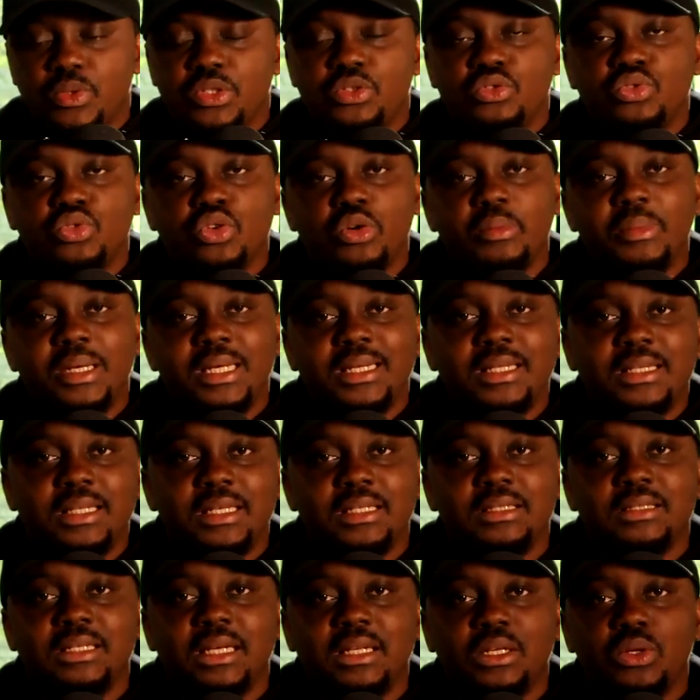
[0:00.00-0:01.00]
with so many
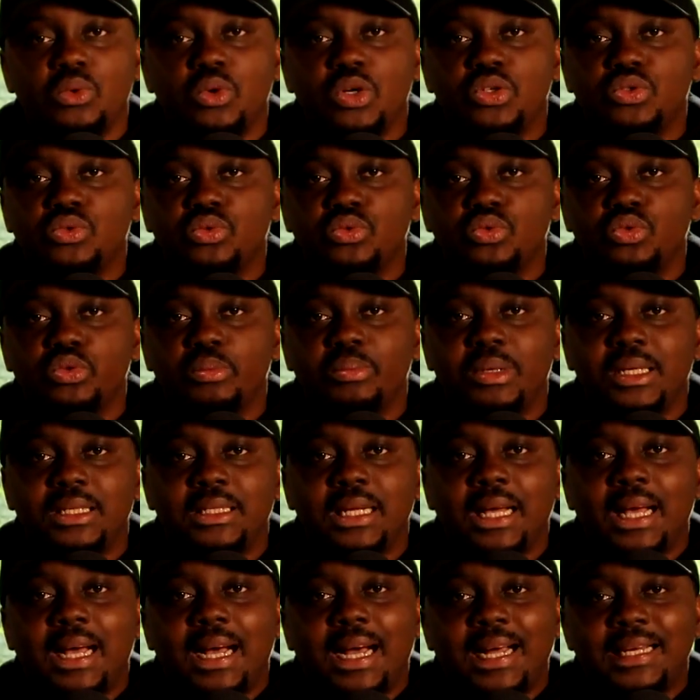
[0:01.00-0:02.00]
things that they want to do,
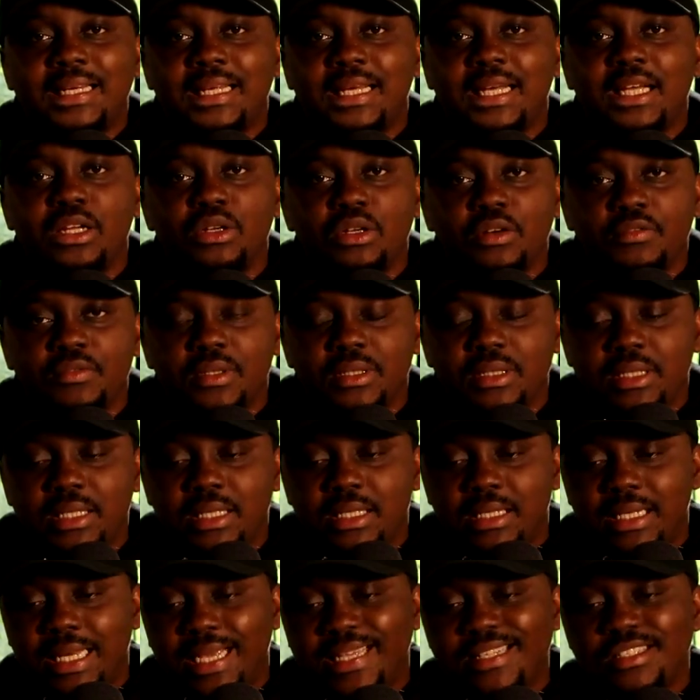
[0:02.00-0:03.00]
but at the end of the
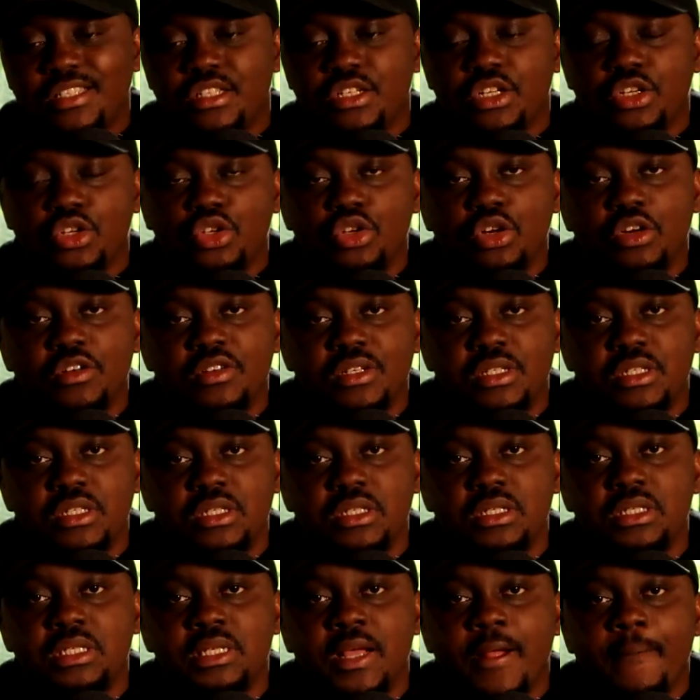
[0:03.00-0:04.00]
day, their
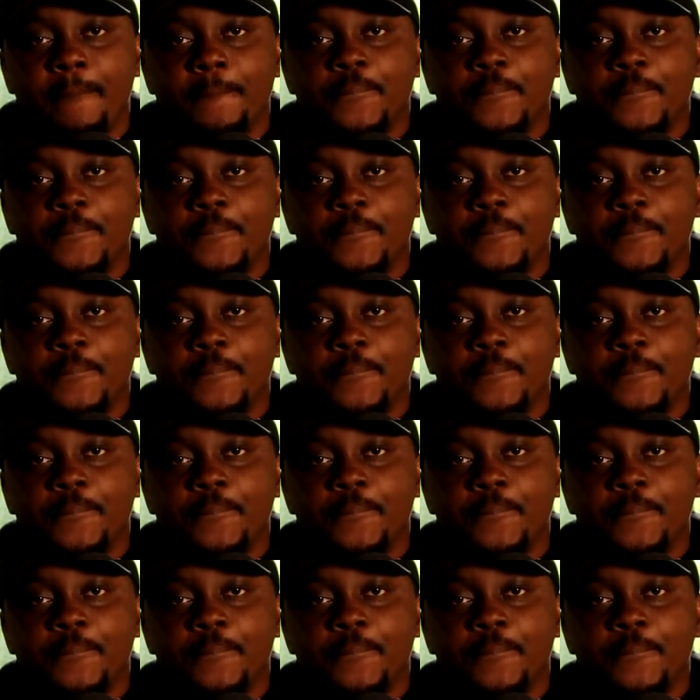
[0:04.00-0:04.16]
insecurities